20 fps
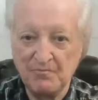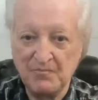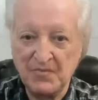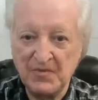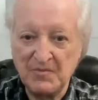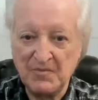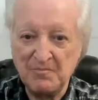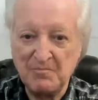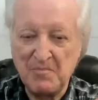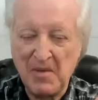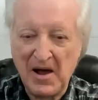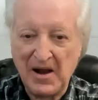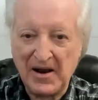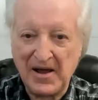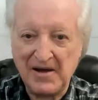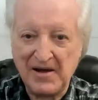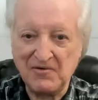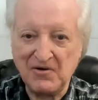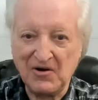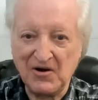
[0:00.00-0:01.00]
that bell
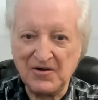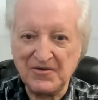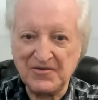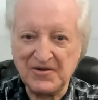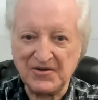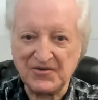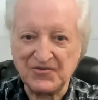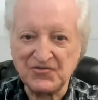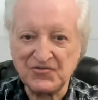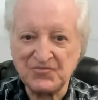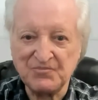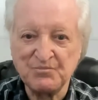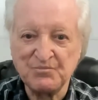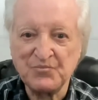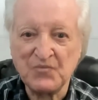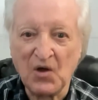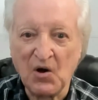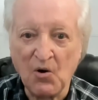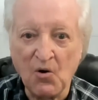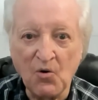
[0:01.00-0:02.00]
out like this.
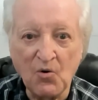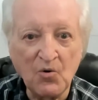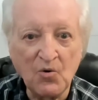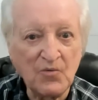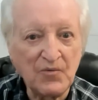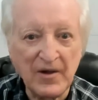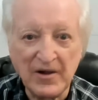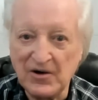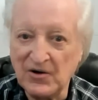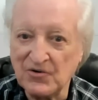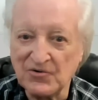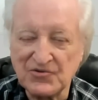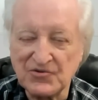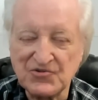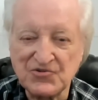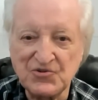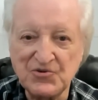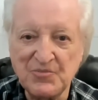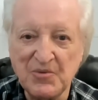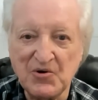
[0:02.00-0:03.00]
Oh, they look
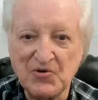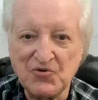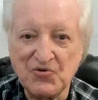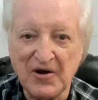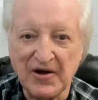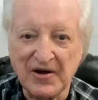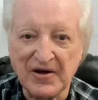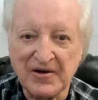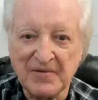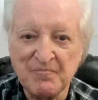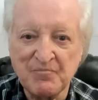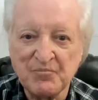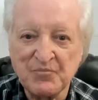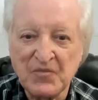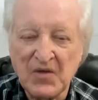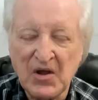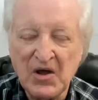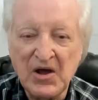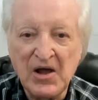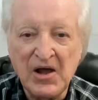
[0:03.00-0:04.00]
super trick.
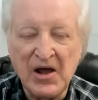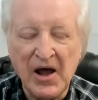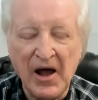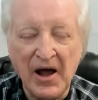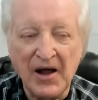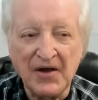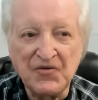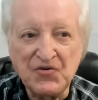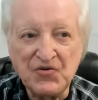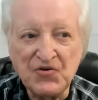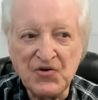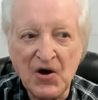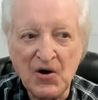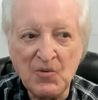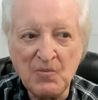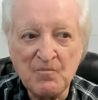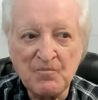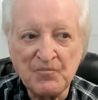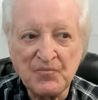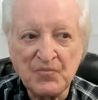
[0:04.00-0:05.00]
And you
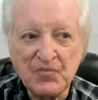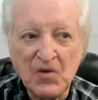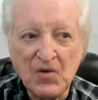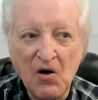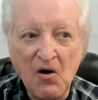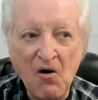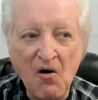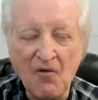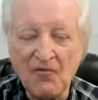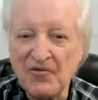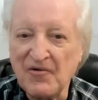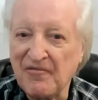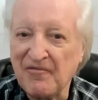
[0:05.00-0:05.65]
know, on the